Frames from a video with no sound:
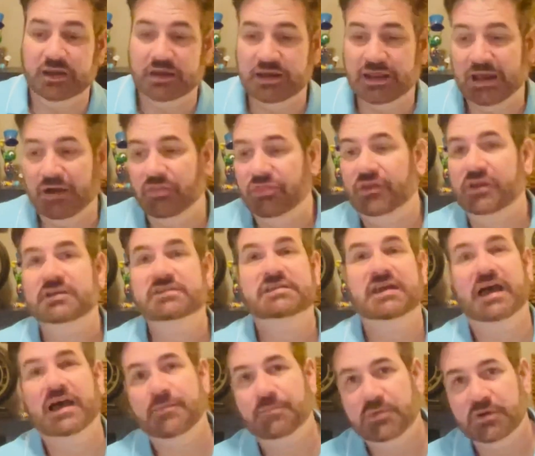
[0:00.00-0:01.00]
Now, things
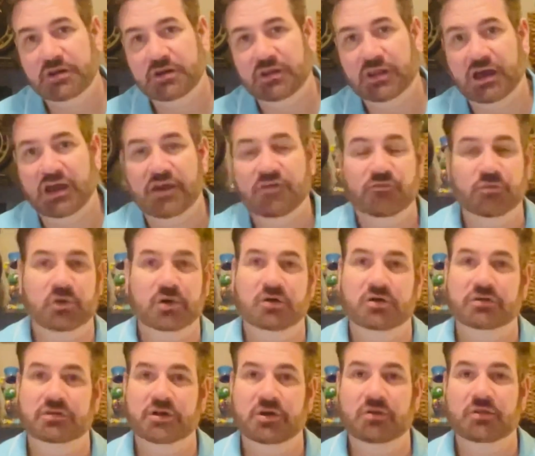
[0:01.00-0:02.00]
happen in life. We
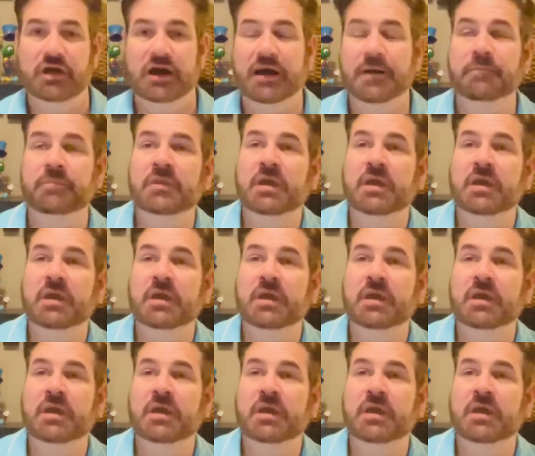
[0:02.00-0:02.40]
all know that.